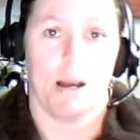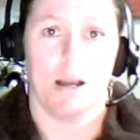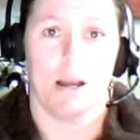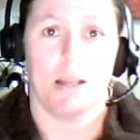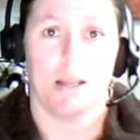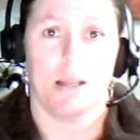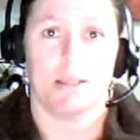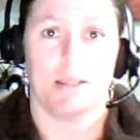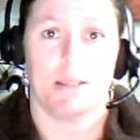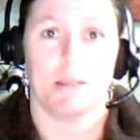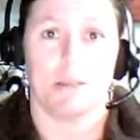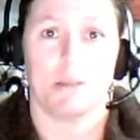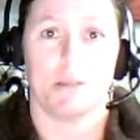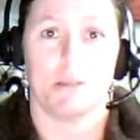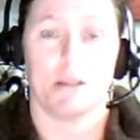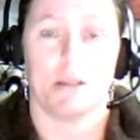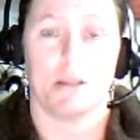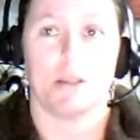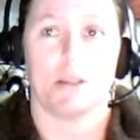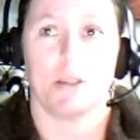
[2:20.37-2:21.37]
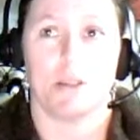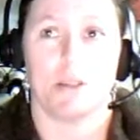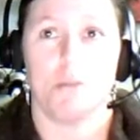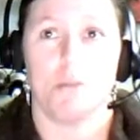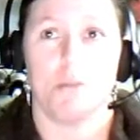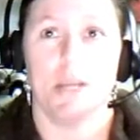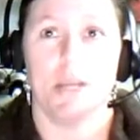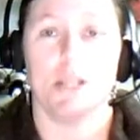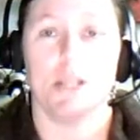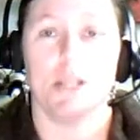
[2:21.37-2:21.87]
It seems that there are so
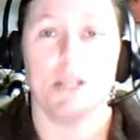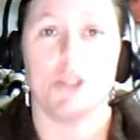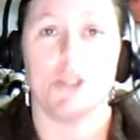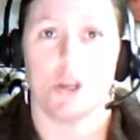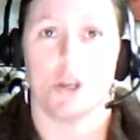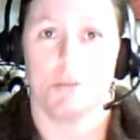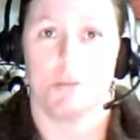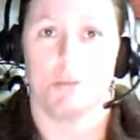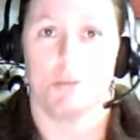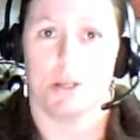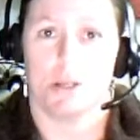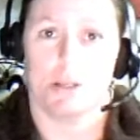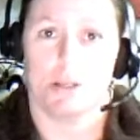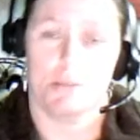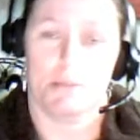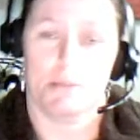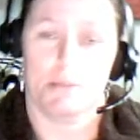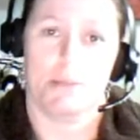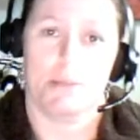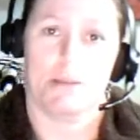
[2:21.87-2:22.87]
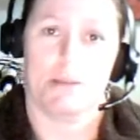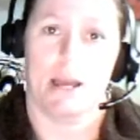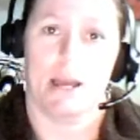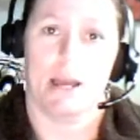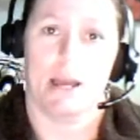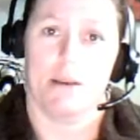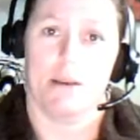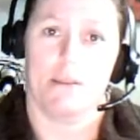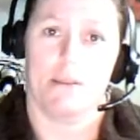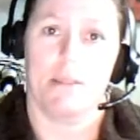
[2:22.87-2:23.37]
many germs in hospital
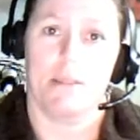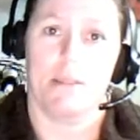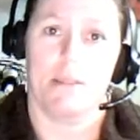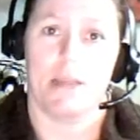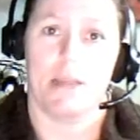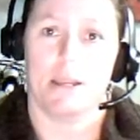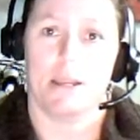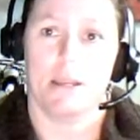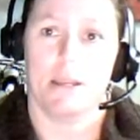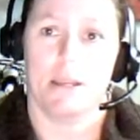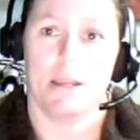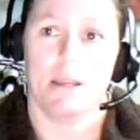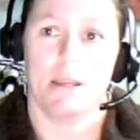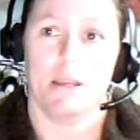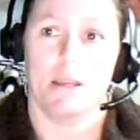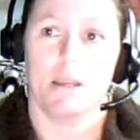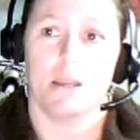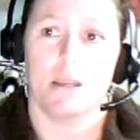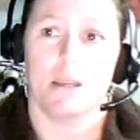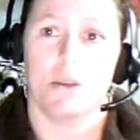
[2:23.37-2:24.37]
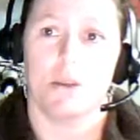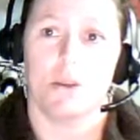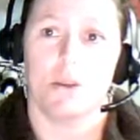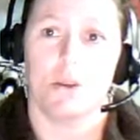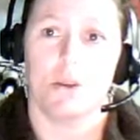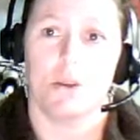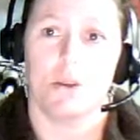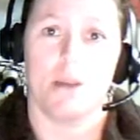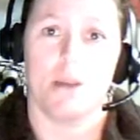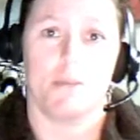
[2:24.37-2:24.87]
now that
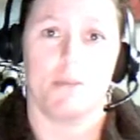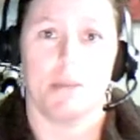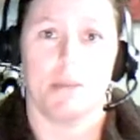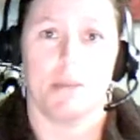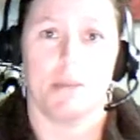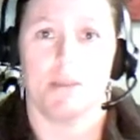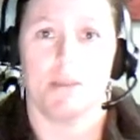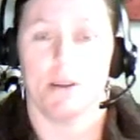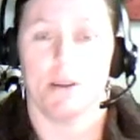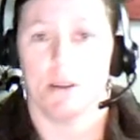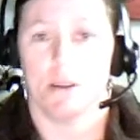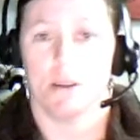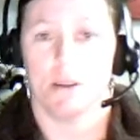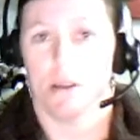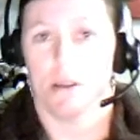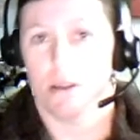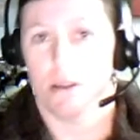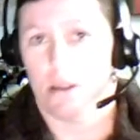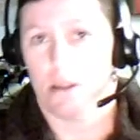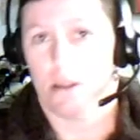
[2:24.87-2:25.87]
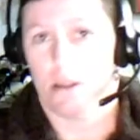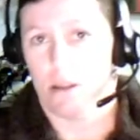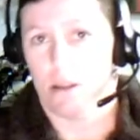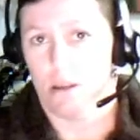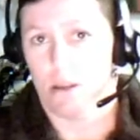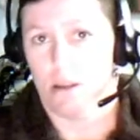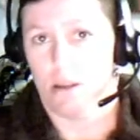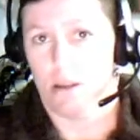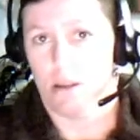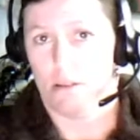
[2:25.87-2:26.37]
you have to be given
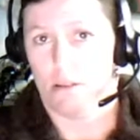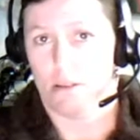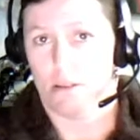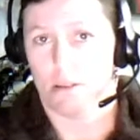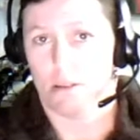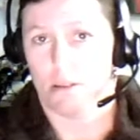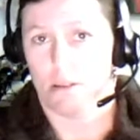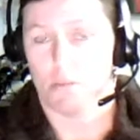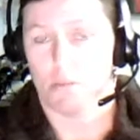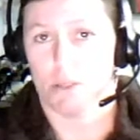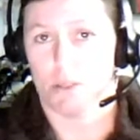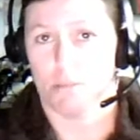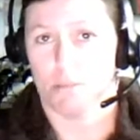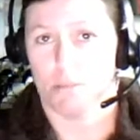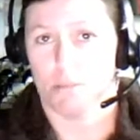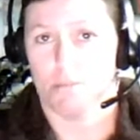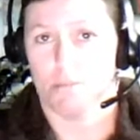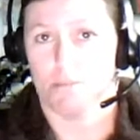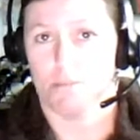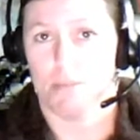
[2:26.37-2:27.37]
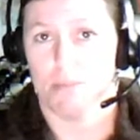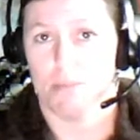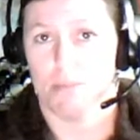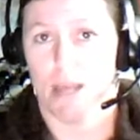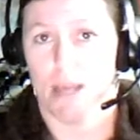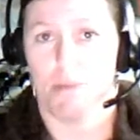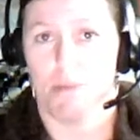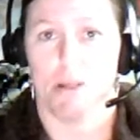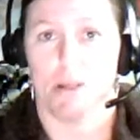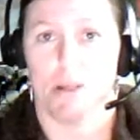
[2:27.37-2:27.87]
some
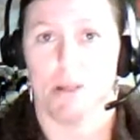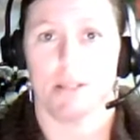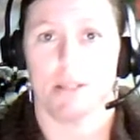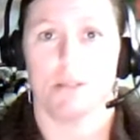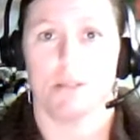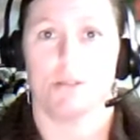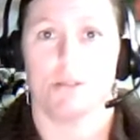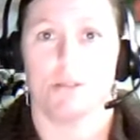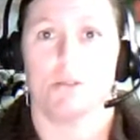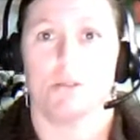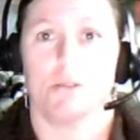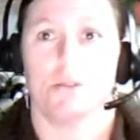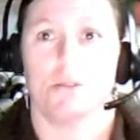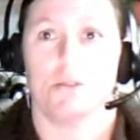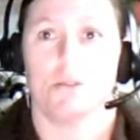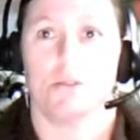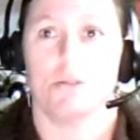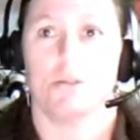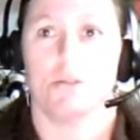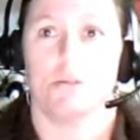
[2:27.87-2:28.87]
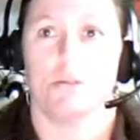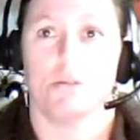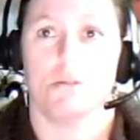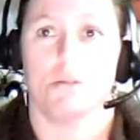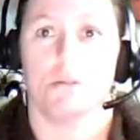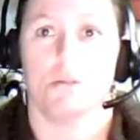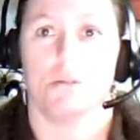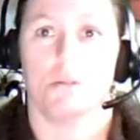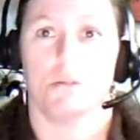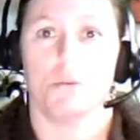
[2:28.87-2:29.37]
antibiotics to
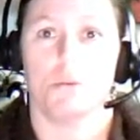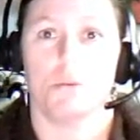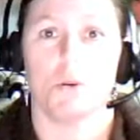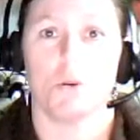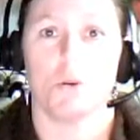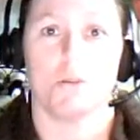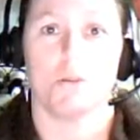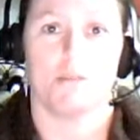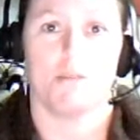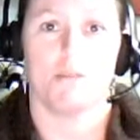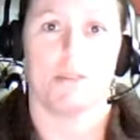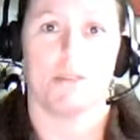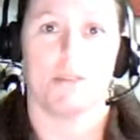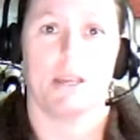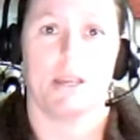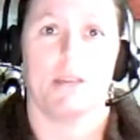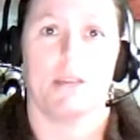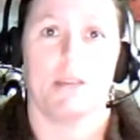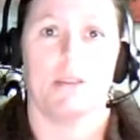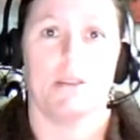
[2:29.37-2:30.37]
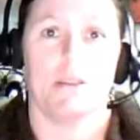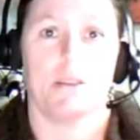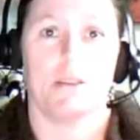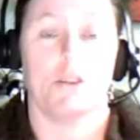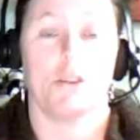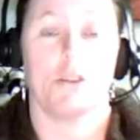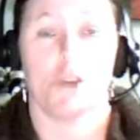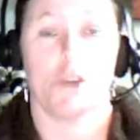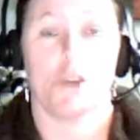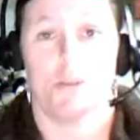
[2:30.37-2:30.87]
ward off the
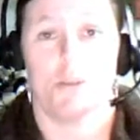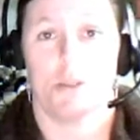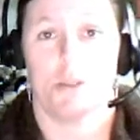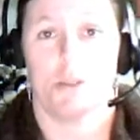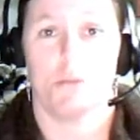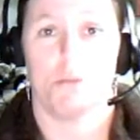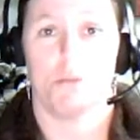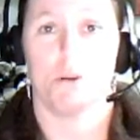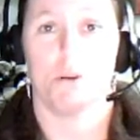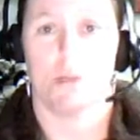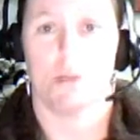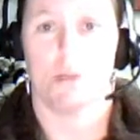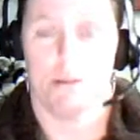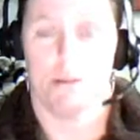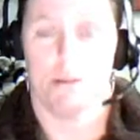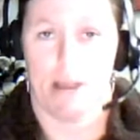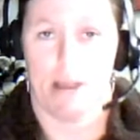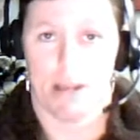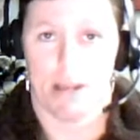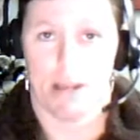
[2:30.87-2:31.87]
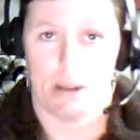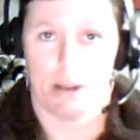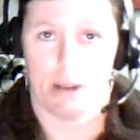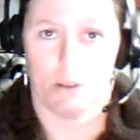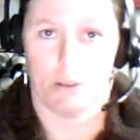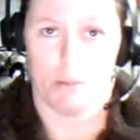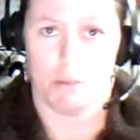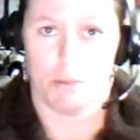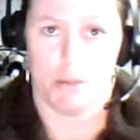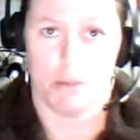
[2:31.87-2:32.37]
germs that are wandering around our
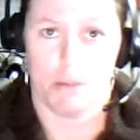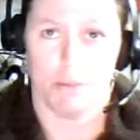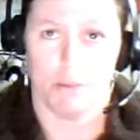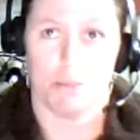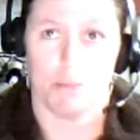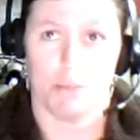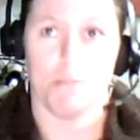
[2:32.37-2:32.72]
hospitals.